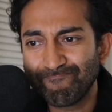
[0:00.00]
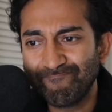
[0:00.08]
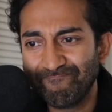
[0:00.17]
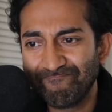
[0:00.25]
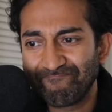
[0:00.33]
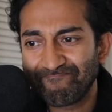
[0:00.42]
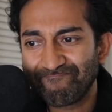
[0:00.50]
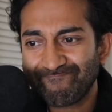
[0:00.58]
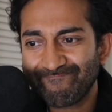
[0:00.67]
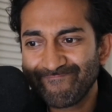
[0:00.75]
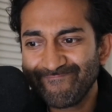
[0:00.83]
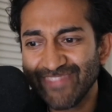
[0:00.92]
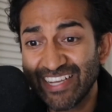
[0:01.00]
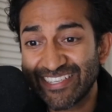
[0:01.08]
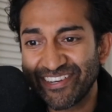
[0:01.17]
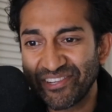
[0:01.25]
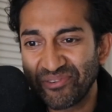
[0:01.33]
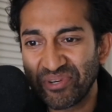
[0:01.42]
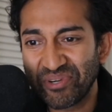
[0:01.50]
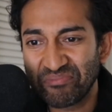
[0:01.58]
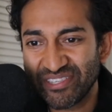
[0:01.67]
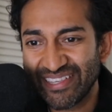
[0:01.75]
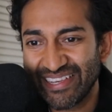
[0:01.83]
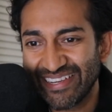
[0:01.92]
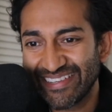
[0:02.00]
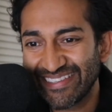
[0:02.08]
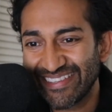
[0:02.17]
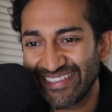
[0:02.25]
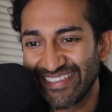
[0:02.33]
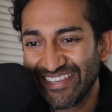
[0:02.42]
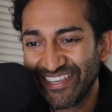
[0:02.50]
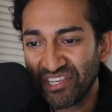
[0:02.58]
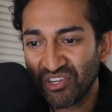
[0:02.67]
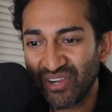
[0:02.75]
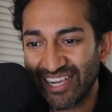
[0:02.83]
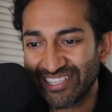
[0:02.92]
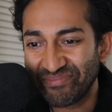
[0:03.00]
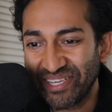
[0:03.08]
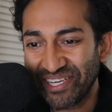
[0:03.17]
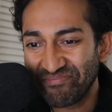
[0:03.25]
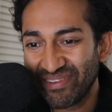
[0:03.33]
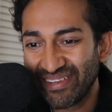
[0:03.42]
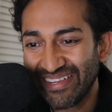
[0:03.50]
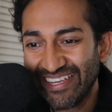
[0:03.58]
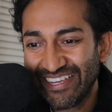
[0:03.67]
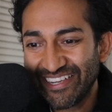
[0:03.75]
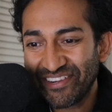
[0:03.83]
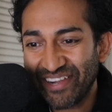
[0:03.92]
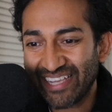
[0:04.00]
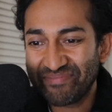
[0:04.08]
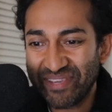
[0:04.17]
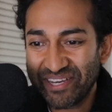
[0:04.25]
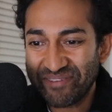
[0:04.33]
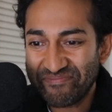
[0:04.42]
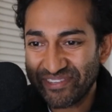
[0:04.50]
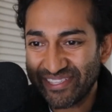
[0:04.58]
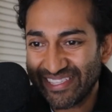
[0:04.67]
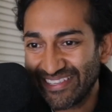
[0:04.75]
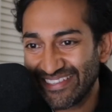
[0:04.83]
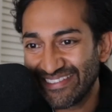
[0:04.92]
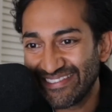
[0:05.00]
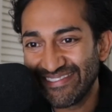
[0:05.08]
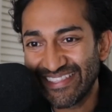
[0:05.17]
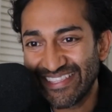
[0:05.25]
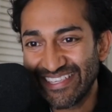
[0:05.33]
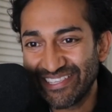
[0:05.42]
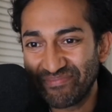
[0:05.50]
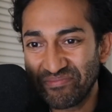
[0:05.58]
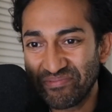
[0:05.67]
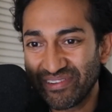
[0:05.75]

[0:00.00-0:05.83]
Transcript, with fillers: I'll share you one more slide because it cracks me up cracks me up what they're what these people are